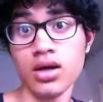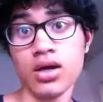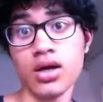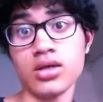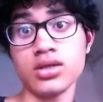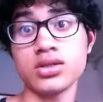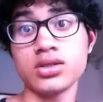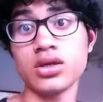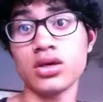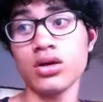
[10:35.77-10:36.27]

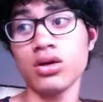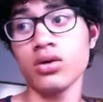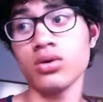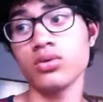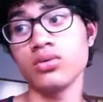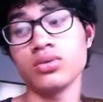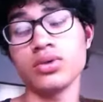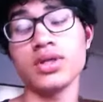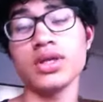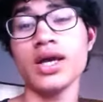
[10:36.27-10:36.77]
And
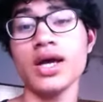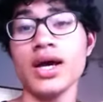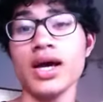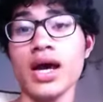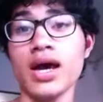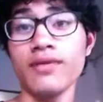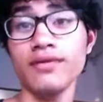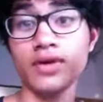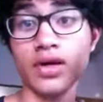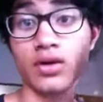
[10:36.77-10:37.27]
so yeah,
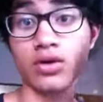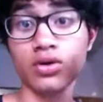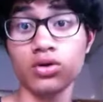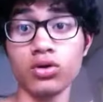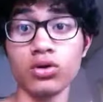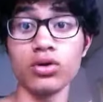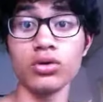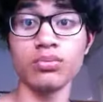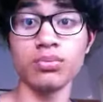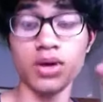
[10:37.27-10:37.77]
have that
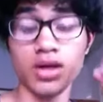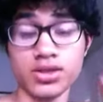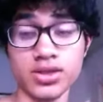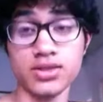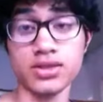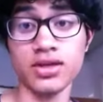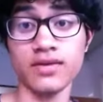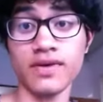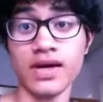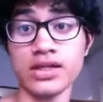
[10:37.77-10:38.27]
good
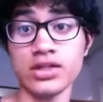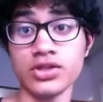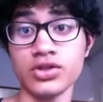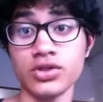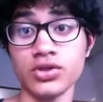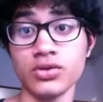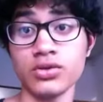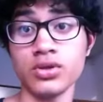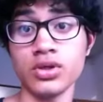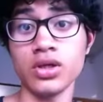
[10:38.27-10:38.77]
positive
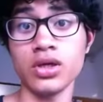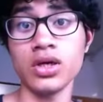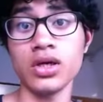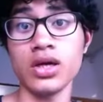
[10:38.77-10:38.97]
attitude.